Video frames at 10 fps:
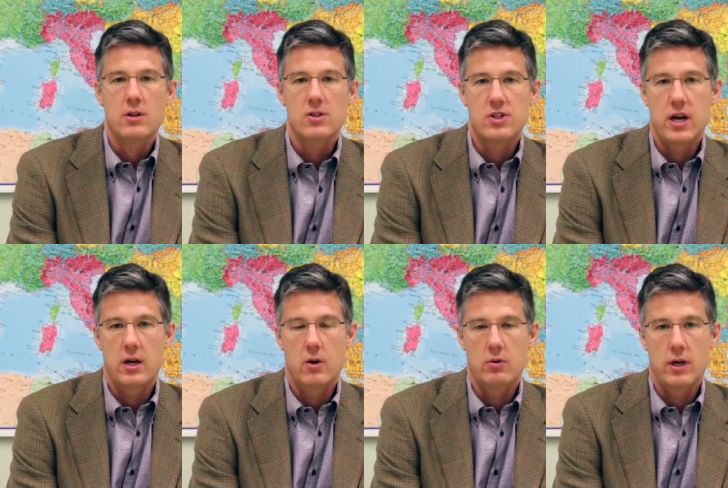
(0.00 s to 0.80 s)

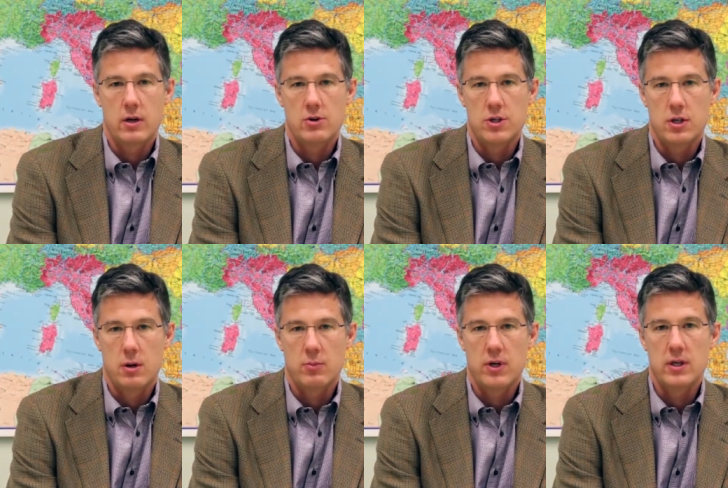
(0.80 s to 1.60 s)
state-owned energy
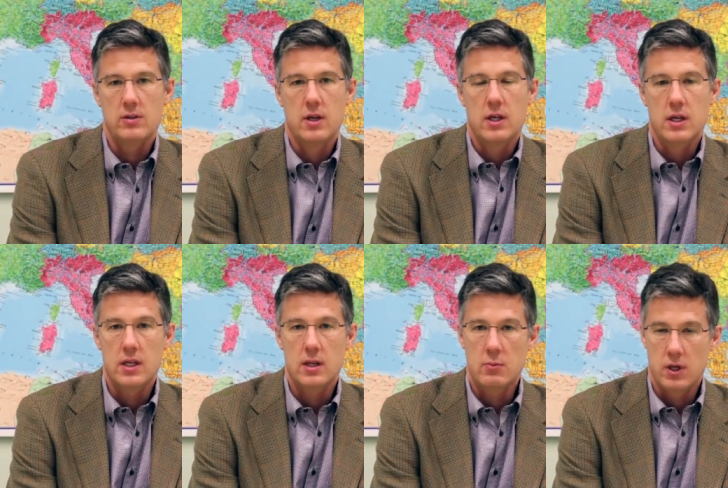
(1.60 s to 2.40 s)
companies
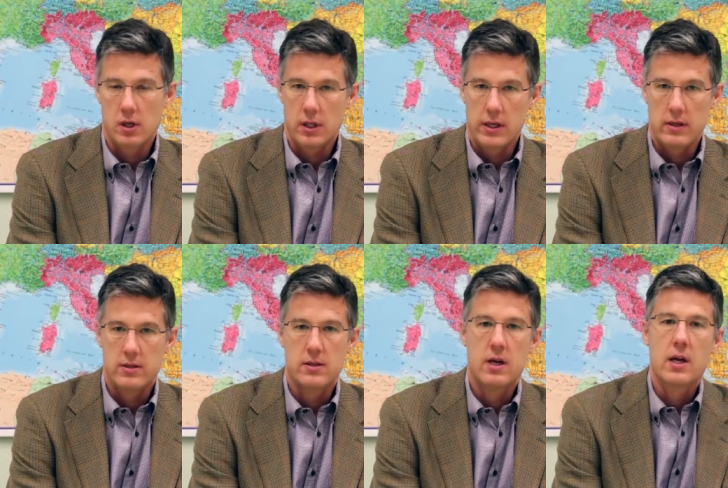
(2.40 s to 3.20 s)
in the Middle
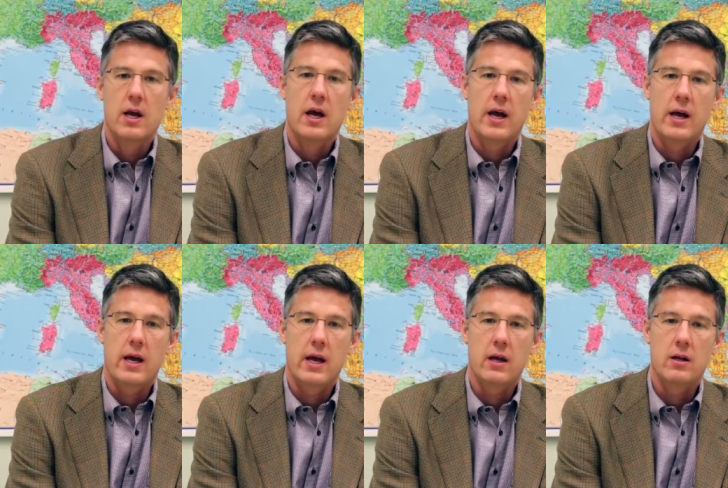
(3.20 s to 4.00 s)
East,
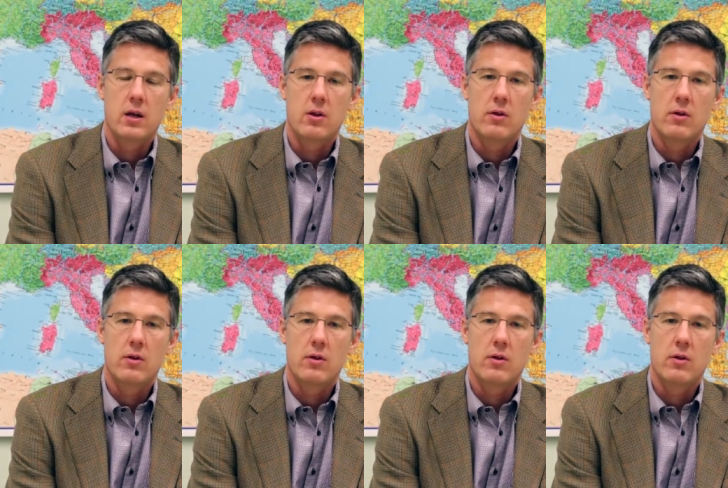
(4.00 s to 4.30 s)
and